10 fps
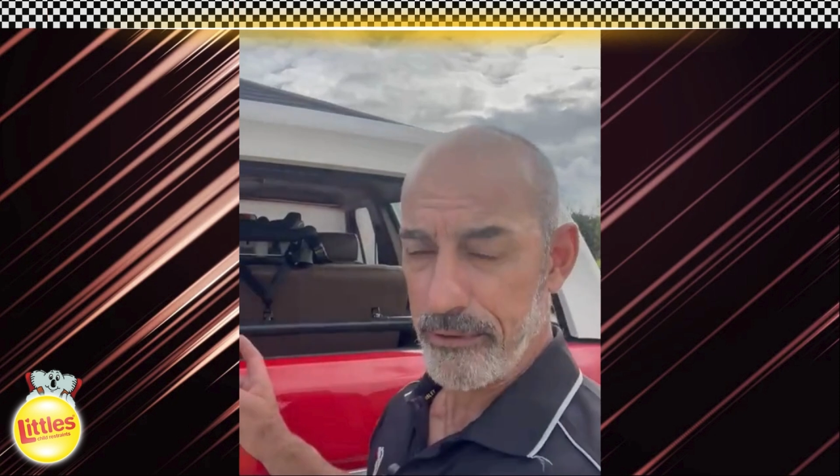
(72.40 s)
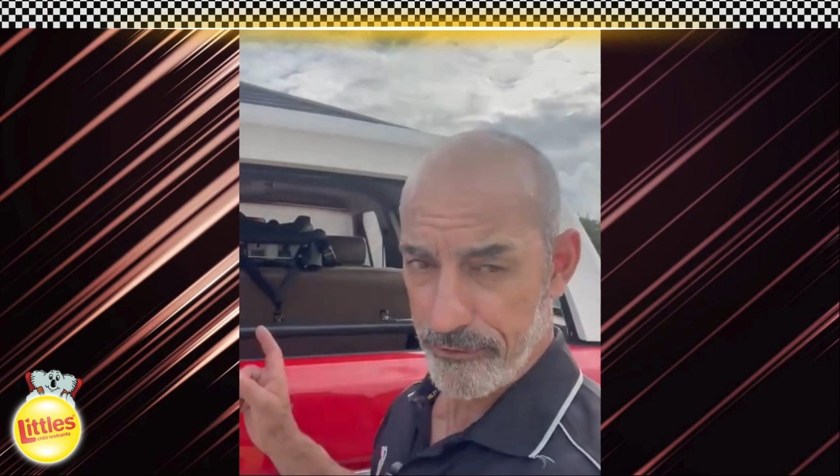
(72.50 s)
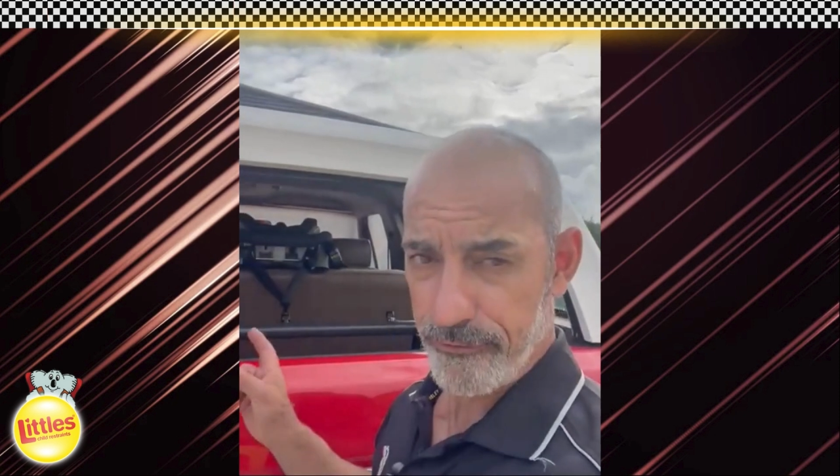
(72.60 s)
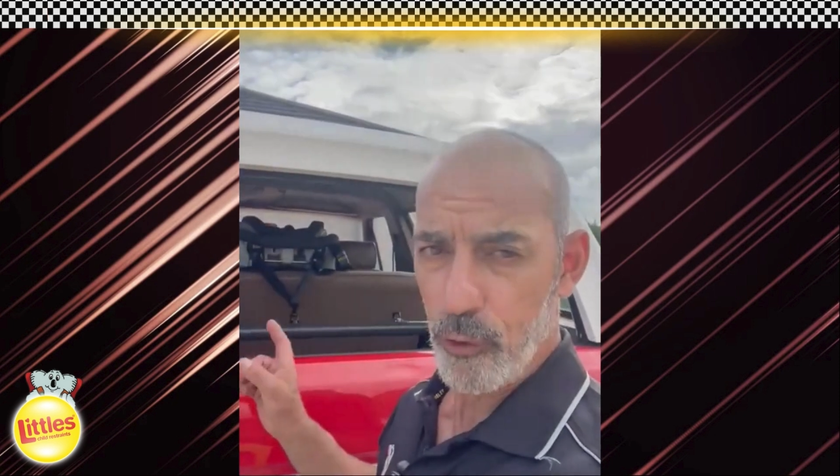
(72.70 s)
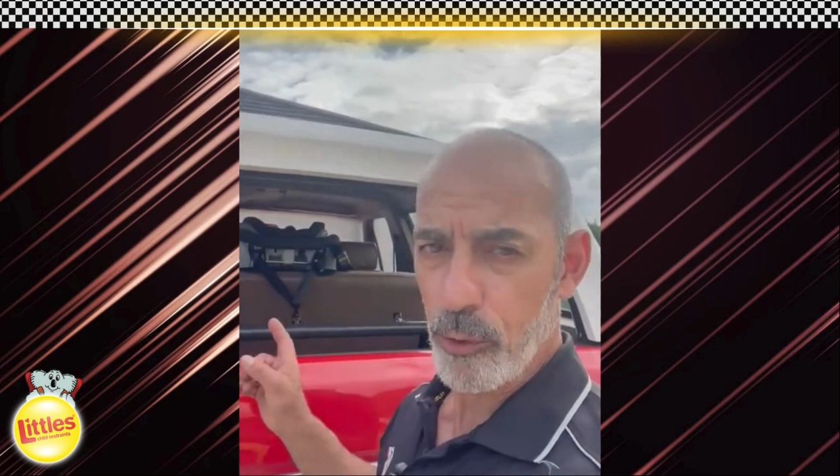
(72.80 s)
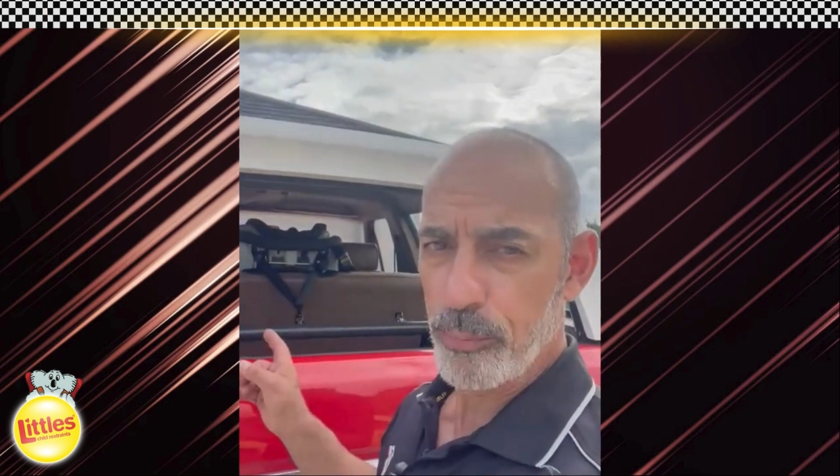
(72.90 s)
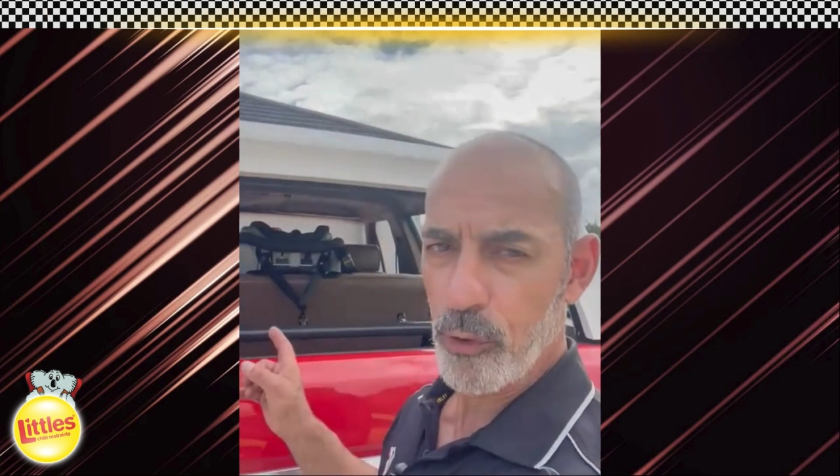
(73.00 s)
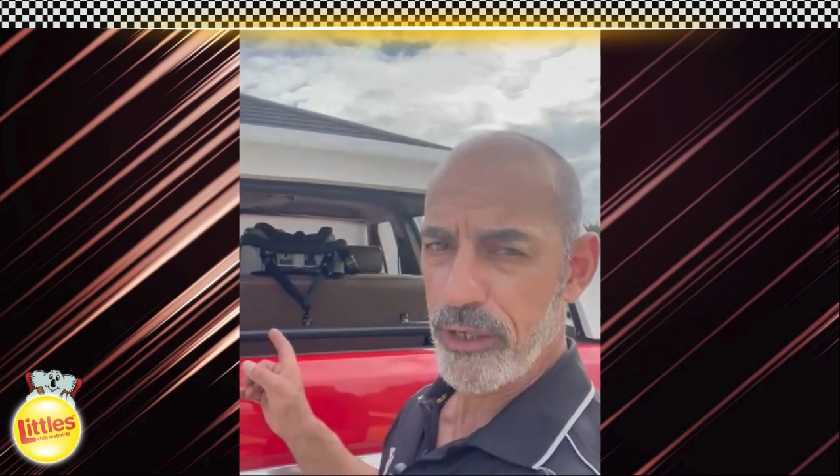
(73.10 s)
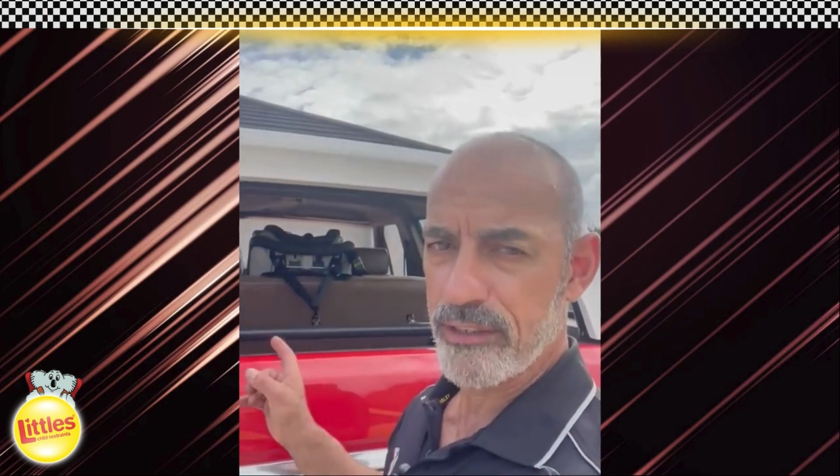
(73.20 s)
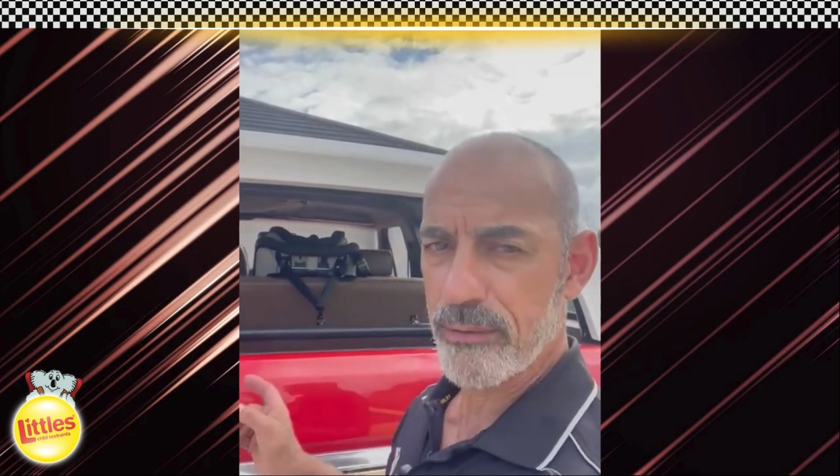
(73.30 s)
to 4
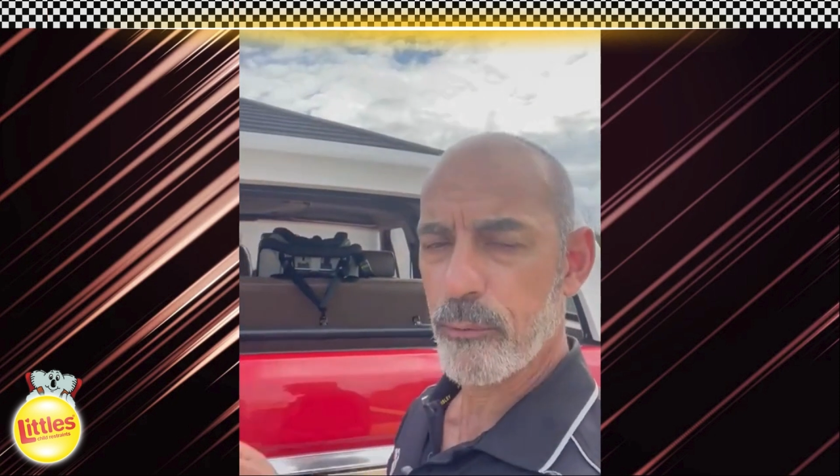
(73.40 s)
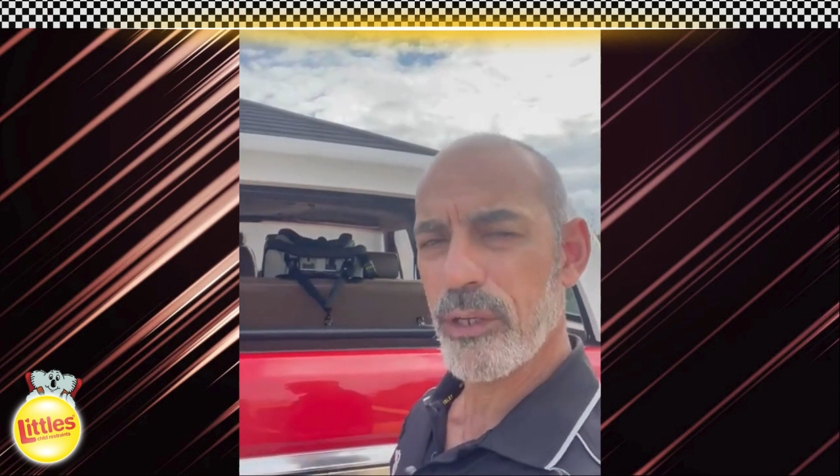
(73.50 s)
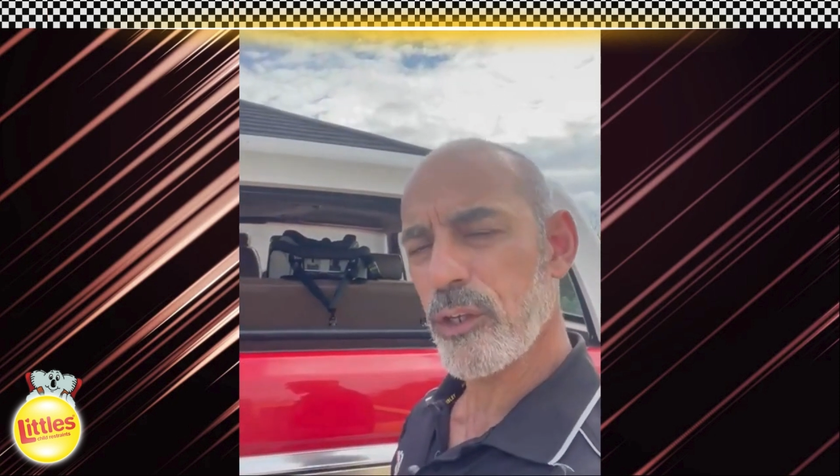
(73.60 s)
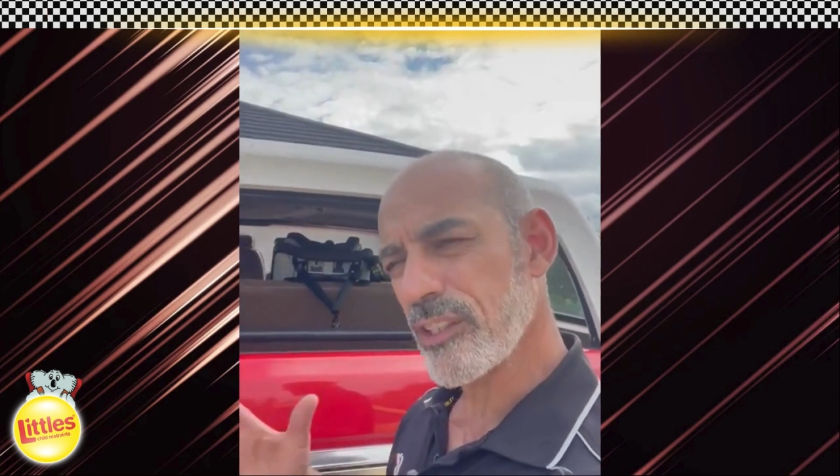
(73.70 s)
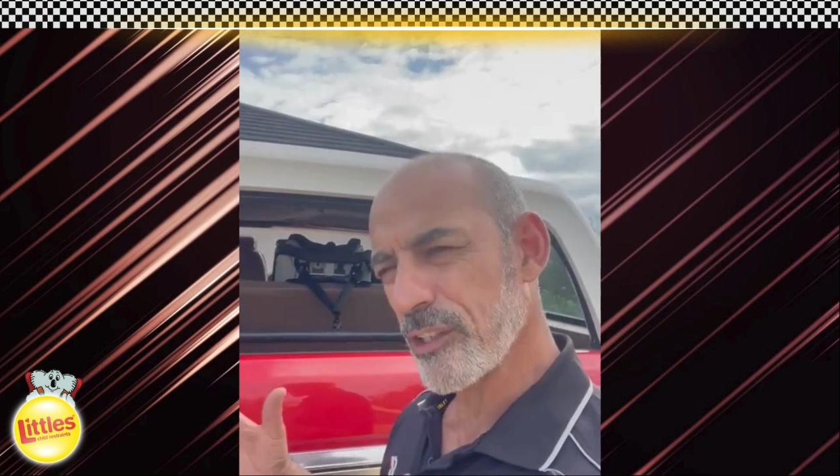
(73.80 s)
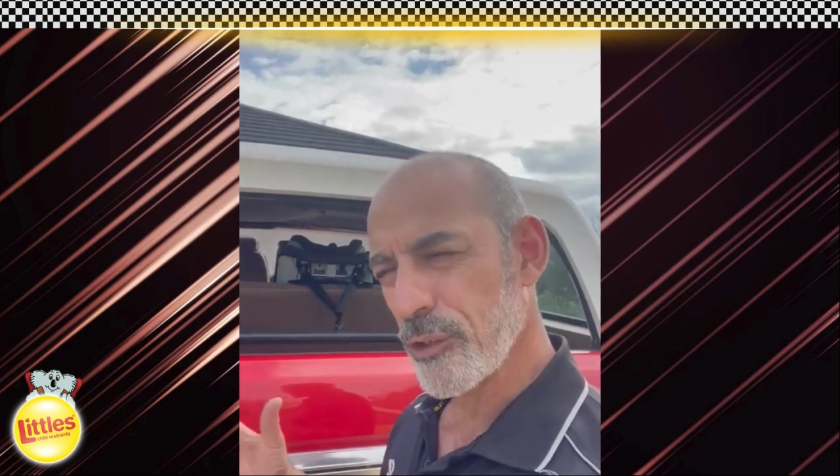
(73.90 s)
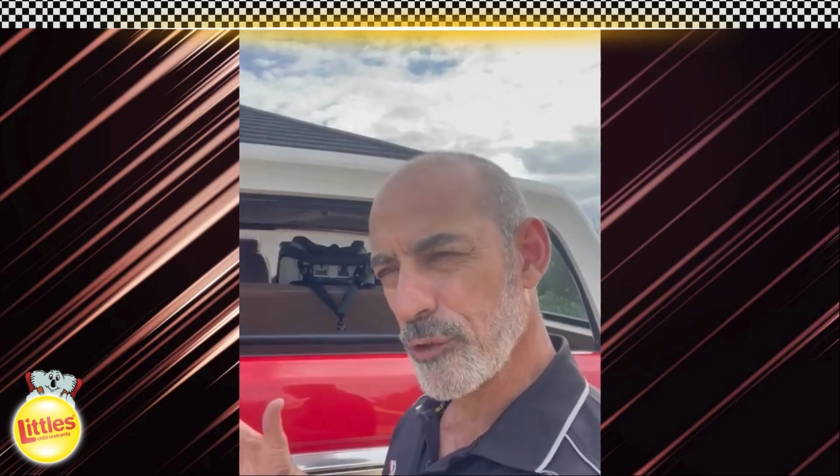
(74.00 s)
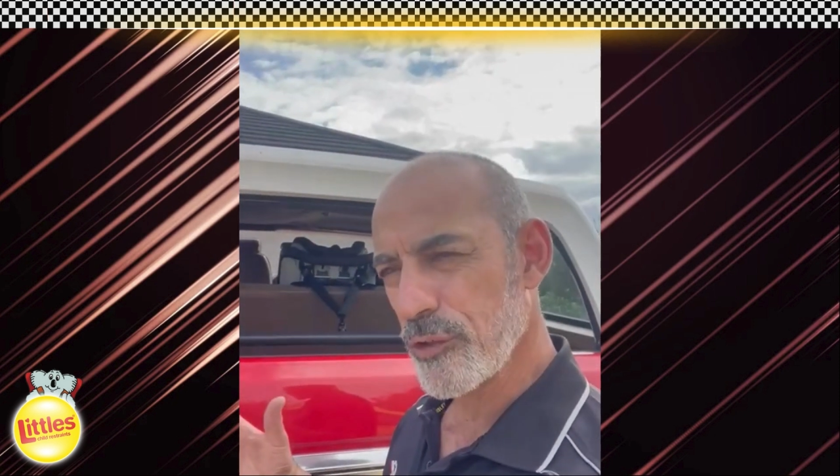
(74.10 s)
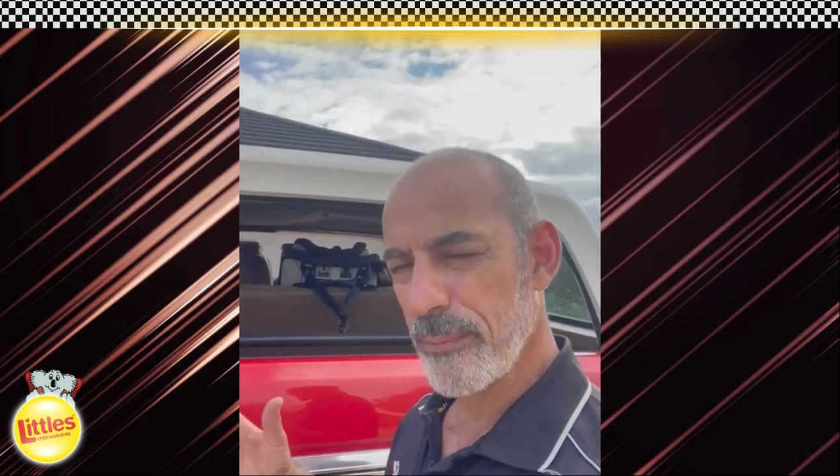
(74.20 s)
points. We usually use